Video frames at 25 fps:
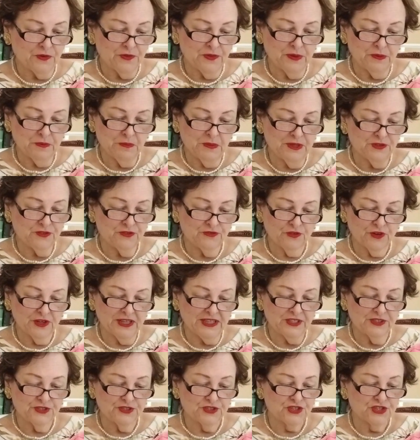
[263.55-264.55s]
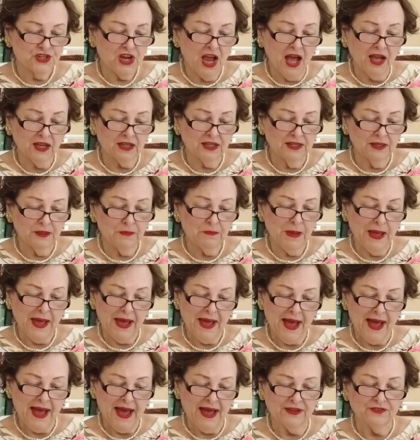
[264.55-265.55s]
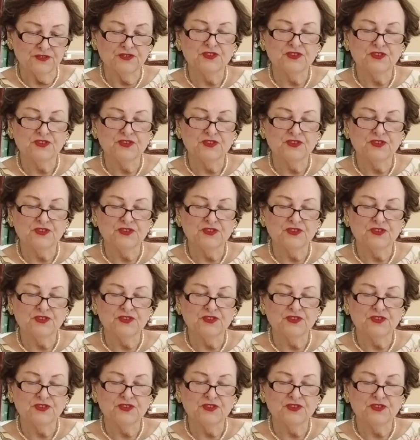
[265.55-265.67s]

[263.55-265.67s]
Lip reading: than Miss Frida's chocolate pie